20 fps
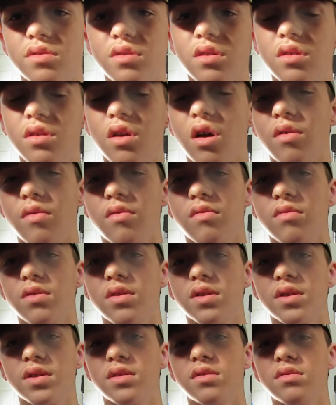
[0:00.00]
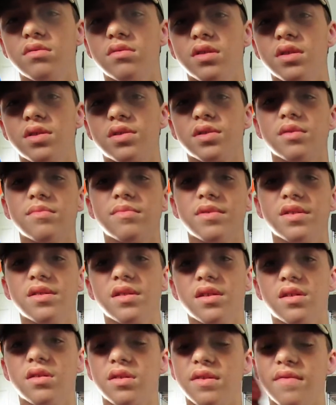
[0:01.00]
y'all won't really, it's gonna be a
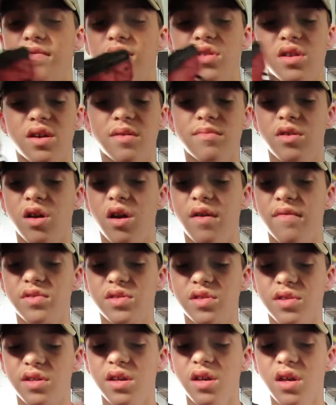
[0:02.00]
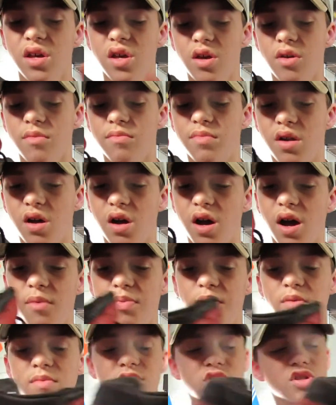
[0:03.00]
little different timing, obviously, but I'll
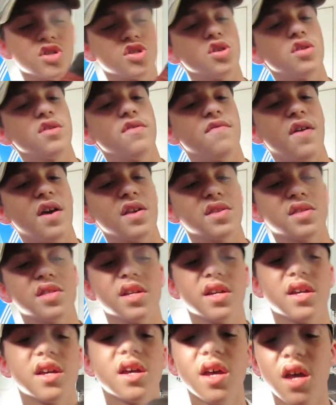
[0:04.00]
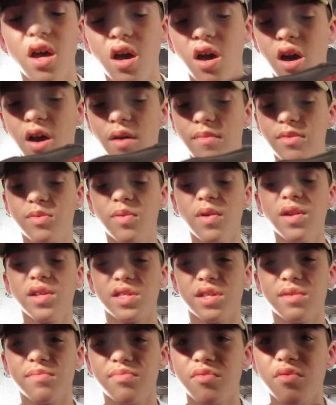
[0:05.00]
pretty much just show you the fastening. It's pretty
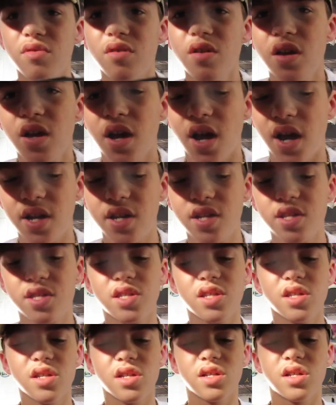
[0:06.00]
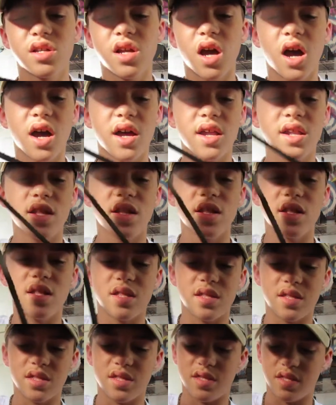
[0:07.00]
simple. I just got
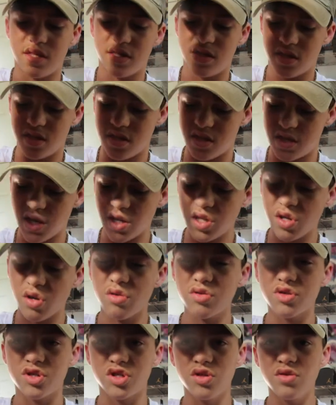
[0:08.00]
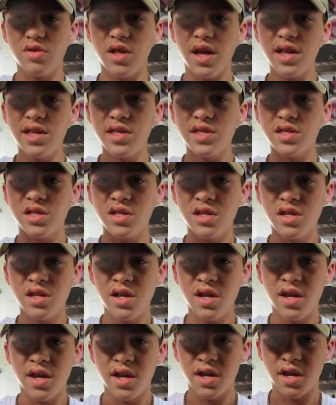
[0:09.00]
this whole shoelace,
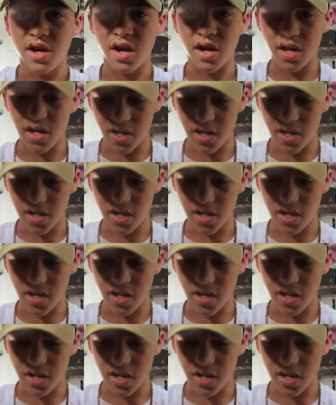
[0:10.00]
cut it